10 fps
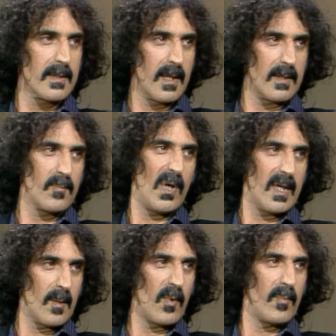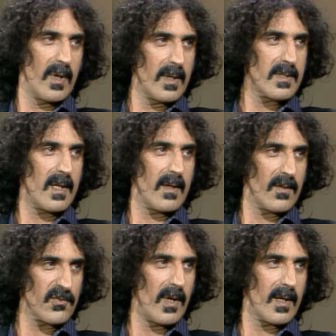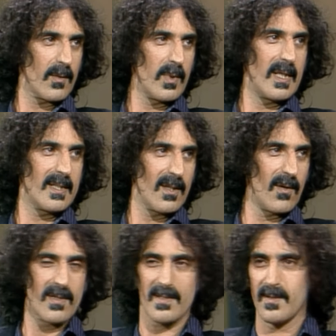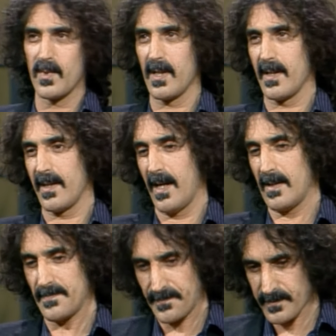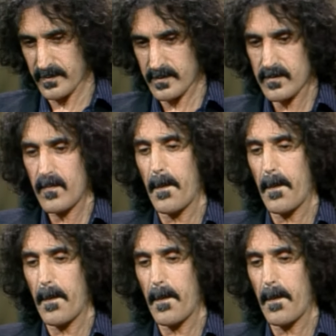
get pineapple buns out of the truck, and we'd eat those in the middle of the night.